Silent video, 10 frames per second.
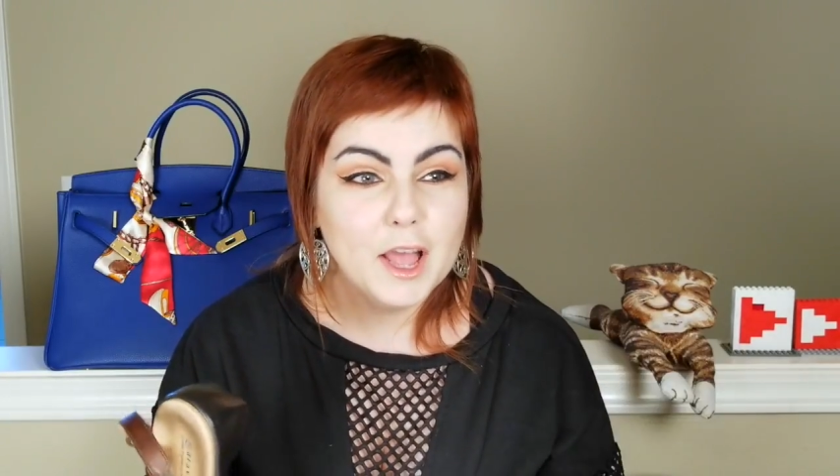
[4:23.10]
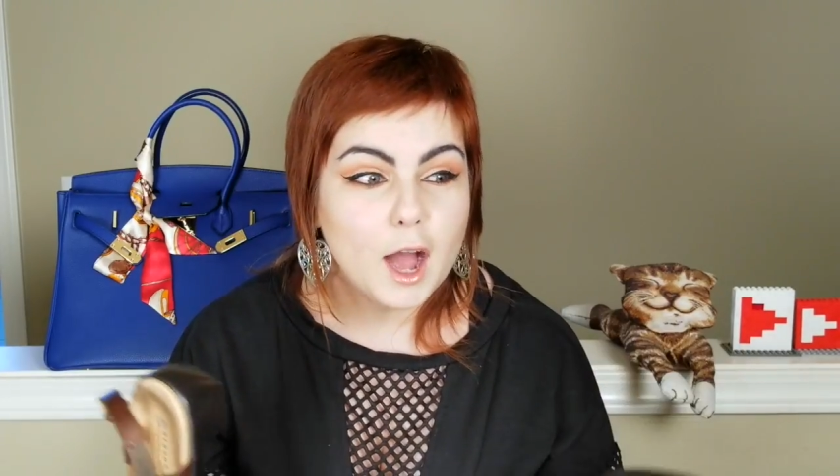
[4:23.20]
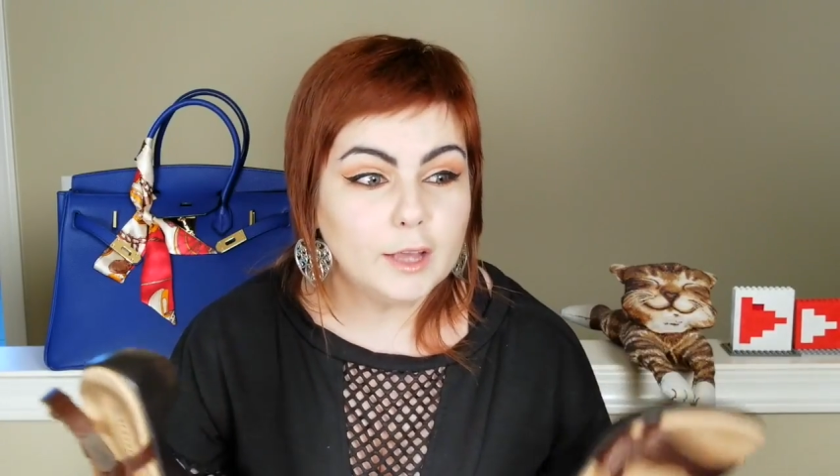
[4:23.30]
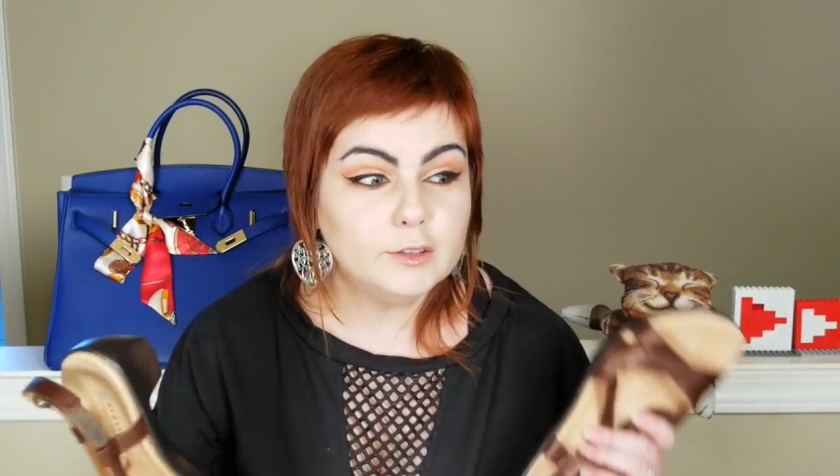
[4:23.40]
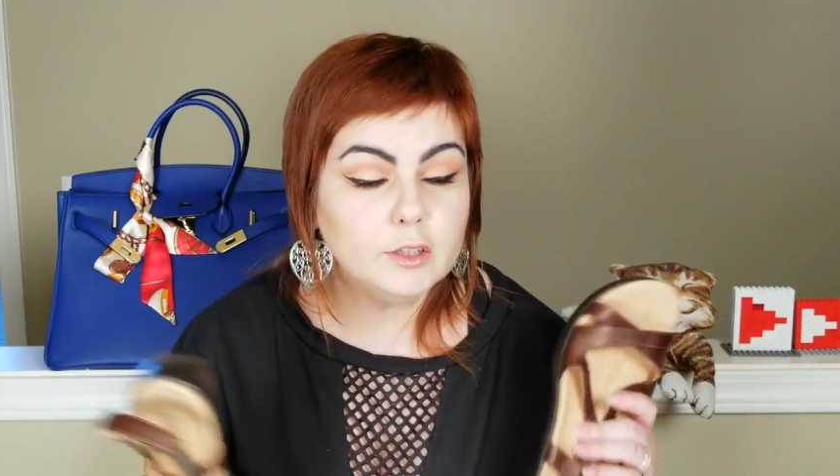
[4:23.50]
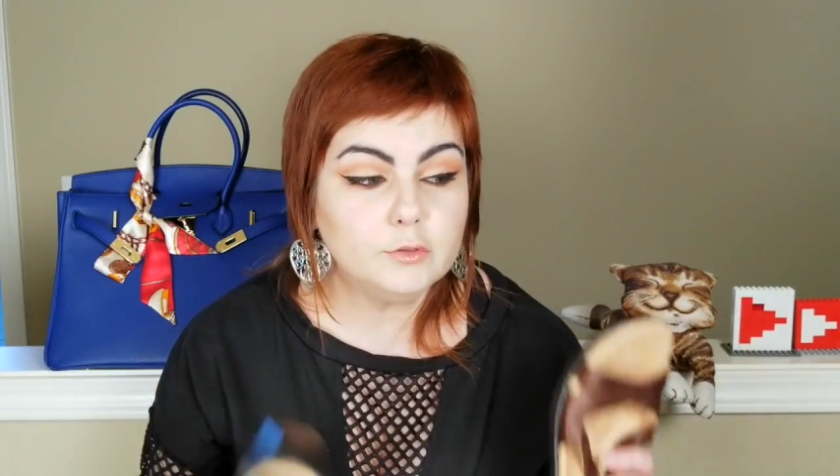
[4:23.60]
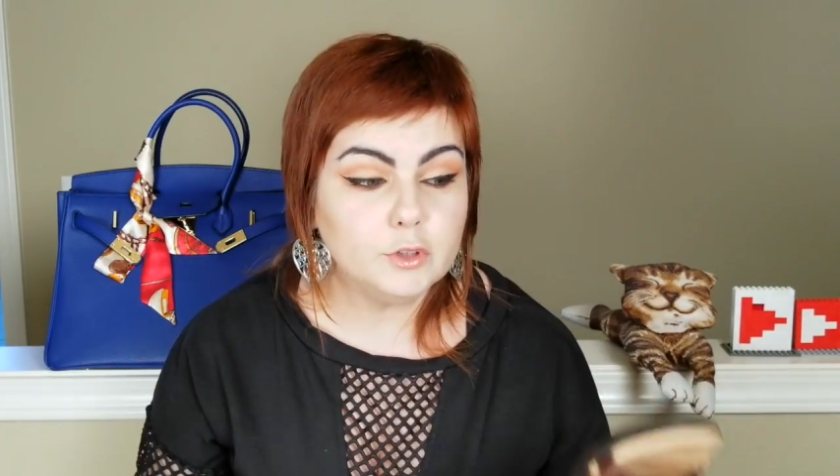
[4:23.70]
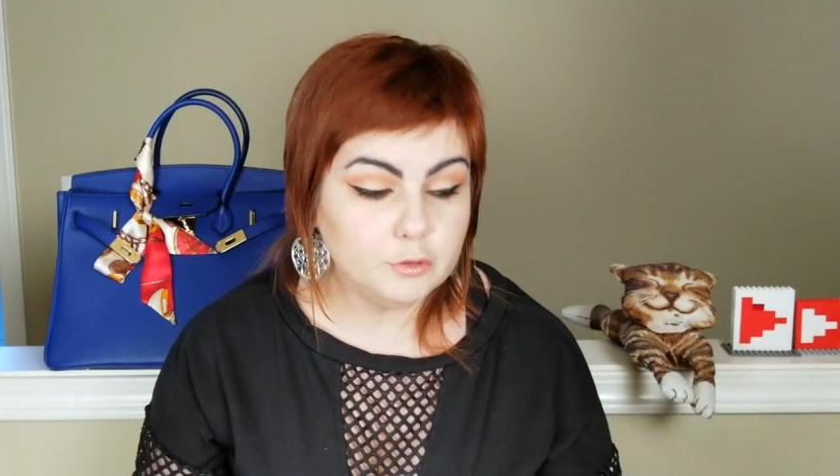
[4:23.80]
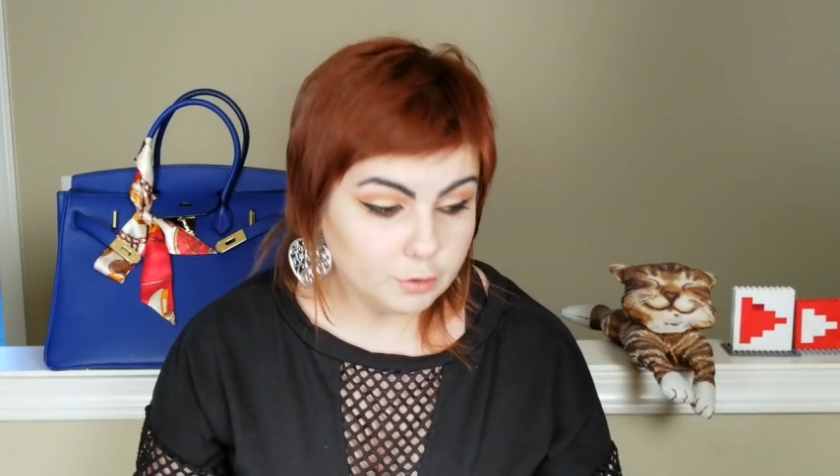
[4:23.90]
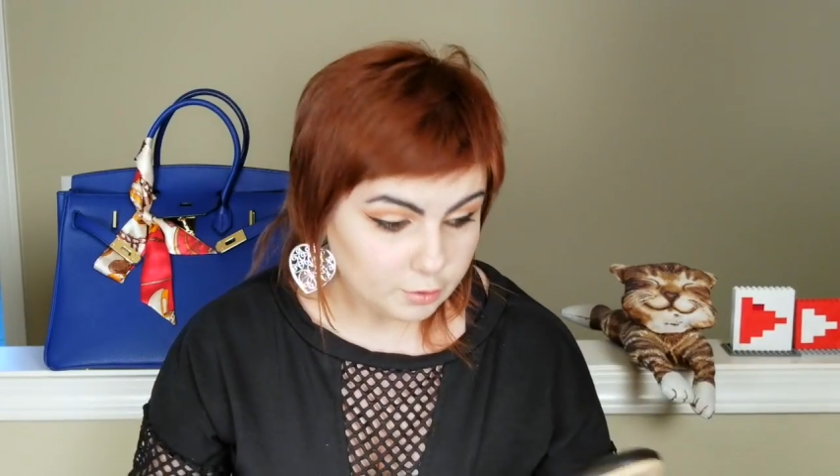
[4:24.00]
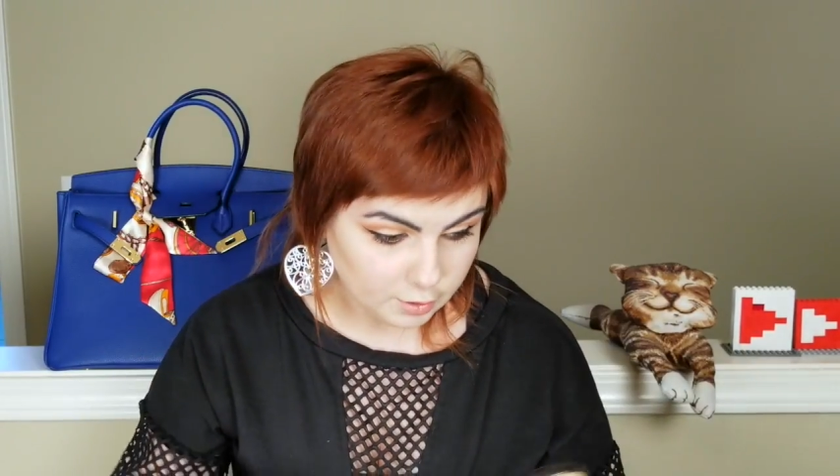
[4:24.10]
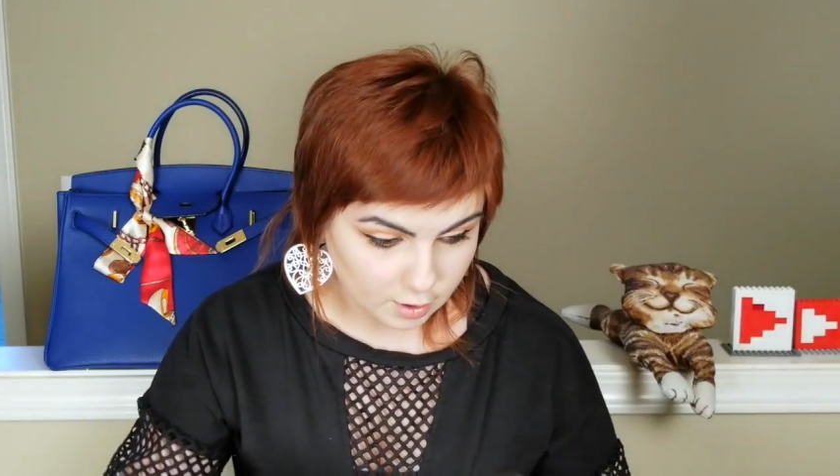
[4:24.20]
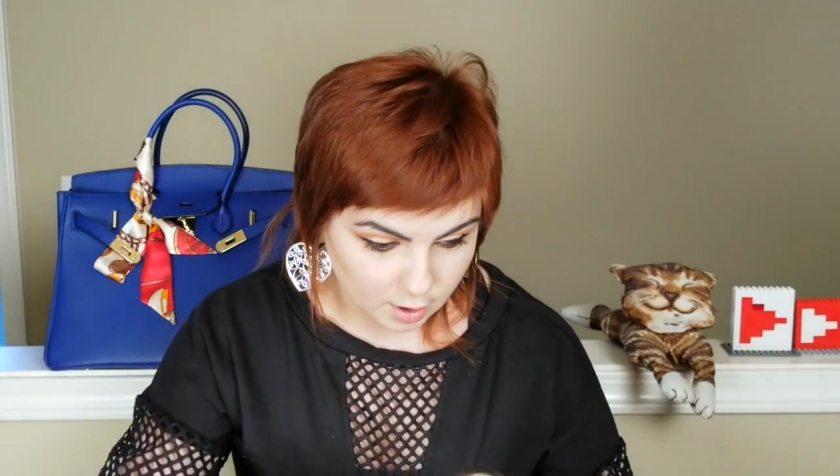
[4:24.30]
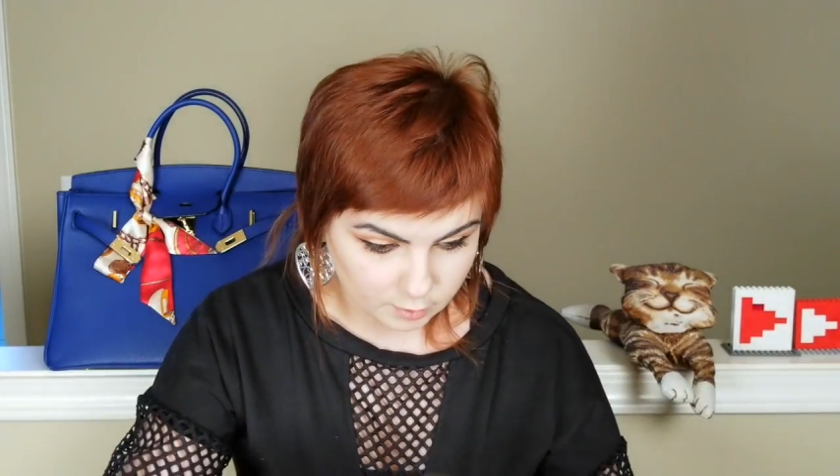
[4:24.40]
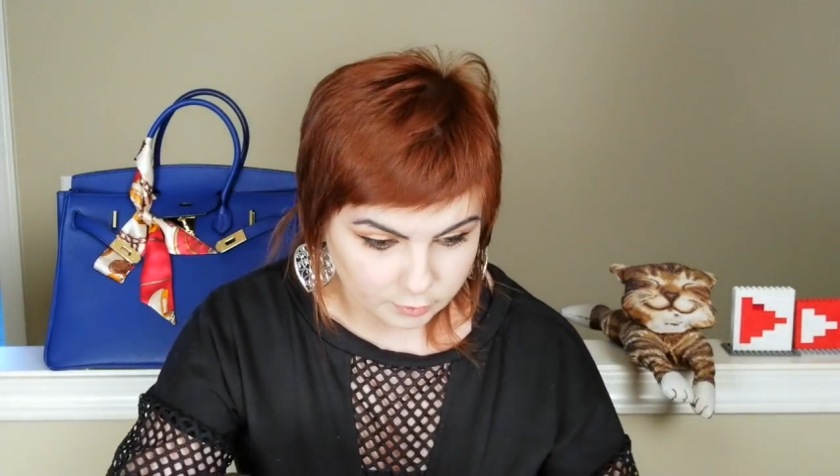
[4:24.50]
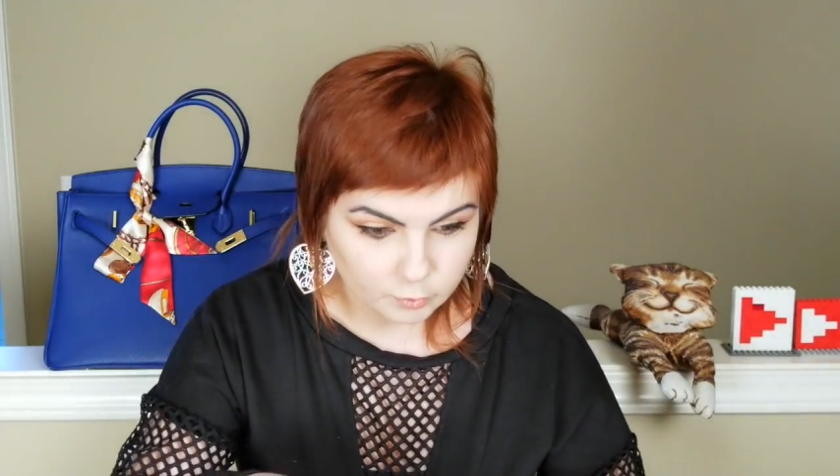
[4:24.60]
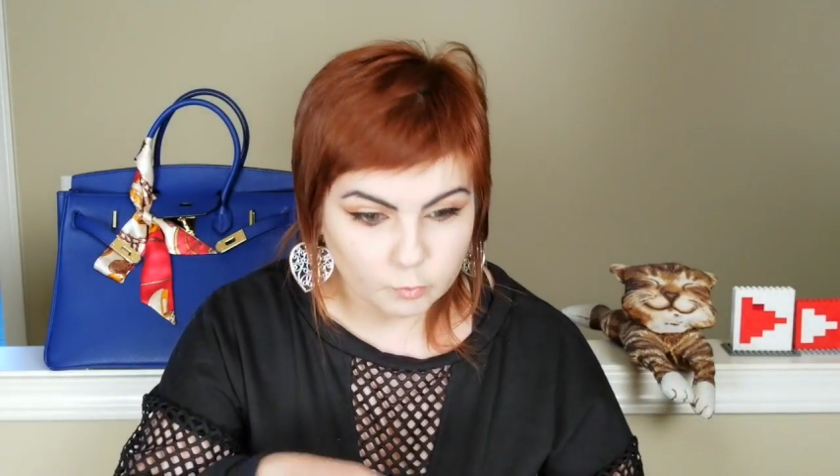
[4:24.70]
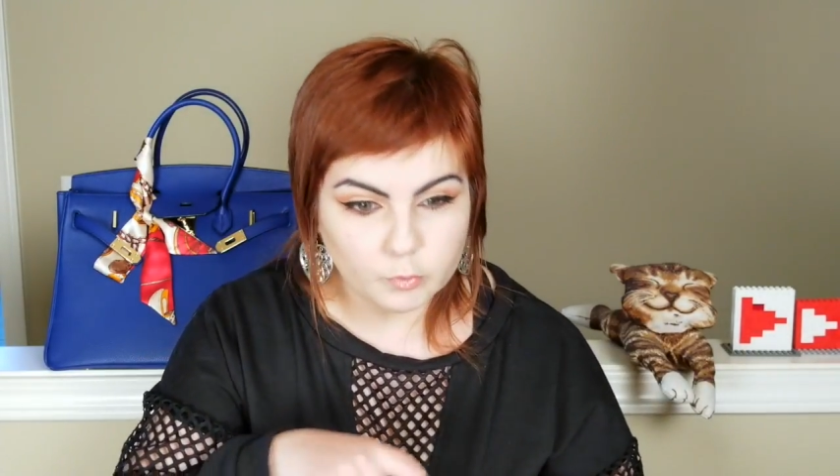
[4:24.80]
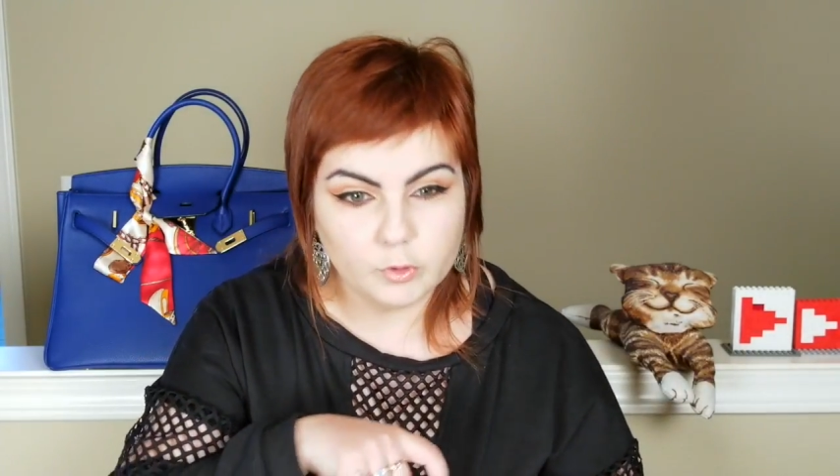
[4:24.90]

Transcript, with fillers: I did return uh, the,